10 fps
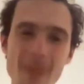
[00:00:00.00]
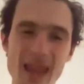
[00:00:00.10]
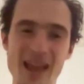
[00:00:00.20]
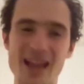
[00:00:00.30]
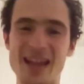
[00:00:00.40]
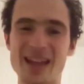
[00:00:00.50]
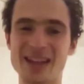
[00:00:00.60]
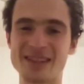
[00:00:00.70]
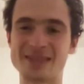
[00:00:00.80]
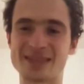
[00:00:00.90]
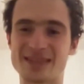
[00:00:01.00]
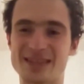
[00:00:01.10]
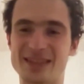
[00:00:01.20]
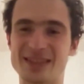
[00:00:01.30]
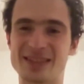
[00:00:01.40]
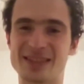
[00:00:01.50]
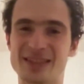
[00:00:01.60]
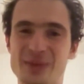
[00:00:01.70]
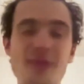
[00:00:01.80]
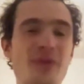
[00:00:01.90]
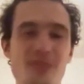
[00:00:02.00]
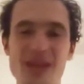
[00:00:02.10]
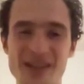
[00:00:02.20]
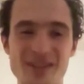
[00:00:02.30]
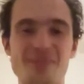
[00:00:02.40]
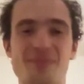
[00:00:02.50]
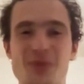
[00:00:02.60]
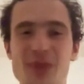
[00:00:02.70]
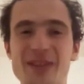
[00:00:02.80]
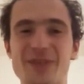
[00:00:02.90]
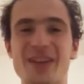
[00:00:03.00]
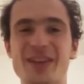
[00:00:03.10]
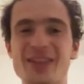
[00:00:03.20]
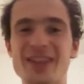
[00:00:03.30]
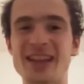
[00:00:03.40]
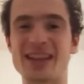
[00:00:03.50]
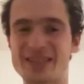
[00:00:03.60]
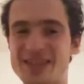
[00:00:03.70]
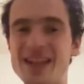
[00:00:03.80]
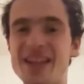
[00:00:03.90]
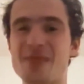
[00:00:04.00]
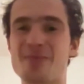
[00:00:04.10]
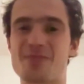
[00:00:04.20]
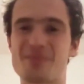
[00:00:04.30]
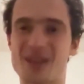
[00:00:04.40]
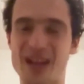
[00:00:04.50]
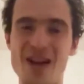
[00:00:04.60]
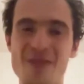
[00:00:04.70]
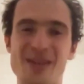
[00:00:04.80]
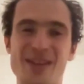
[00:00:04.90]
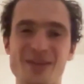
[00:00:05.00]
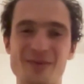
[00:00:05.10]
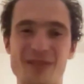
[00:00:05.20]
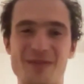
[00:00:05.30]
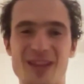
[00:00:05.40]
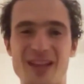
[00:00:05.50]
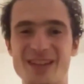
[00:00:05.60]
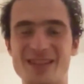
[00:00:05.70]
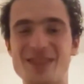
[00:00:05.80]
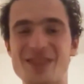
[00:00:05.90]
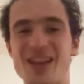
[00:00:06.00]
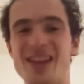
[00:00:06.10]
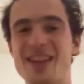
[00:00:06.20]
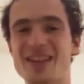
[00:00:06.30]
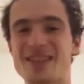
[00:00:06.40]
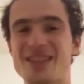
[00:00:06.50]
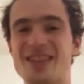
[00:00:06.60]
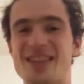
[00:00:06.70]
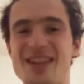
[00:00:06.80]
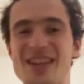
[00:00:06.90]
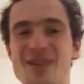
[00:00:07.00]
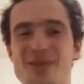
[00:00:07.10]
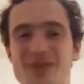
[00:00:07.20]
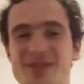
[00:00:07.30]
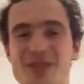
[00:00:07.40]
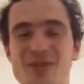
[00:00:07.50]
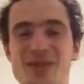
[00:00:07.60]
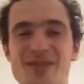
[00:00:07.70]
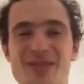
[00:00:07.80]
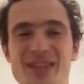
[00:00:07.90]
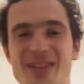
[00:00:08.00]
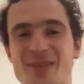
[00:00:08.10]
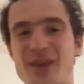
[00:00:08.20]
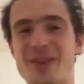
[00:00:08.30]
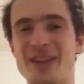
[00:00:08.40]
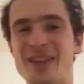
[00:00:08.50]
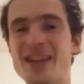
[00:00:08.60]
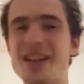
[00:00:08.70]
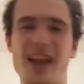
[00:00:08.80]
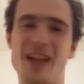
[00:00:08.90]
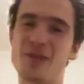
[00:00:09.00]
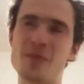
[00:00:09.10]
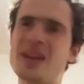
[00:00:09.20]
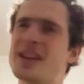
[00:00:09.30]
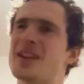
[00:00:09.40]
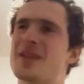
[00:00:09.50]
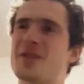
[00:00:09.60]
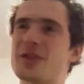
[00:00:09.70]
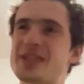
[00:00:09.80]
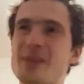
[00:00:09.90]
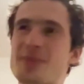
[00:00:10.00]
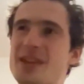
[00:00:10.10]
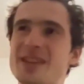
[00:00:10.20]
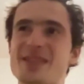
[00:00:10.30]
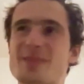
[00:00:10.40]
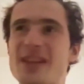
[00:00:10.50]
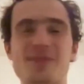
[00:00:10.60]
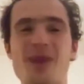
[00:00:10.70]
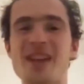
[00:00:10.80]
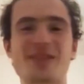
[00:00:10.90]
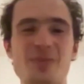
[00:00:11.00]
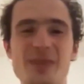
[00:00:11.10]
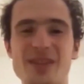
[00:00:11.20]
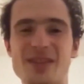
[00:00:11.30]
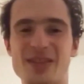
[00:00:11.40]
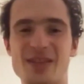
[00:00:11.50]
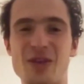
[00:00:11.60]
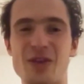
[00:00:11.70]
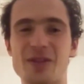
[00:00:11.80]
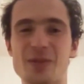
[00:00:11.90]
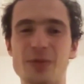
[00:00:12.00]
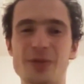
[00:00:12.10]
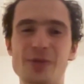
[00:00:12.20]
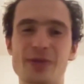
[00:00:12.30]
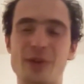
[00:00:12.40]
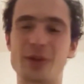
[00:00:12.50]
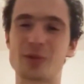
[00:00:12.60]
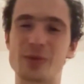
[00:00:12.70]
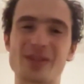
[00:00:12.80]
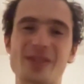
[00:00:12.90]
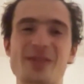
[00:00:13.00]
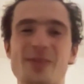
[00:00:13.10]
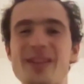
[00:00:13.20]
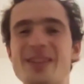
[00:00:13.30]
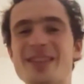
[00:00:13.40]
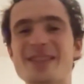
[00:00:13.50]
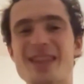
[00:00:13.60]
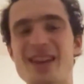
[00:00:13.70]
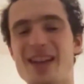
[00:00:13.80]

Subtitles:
And we would meet quite regularly, and seeing up climbing with like such an elegance and technique was always really inspiring. And for me, for example, his masterpiece is a route called Wizard's Apprentice,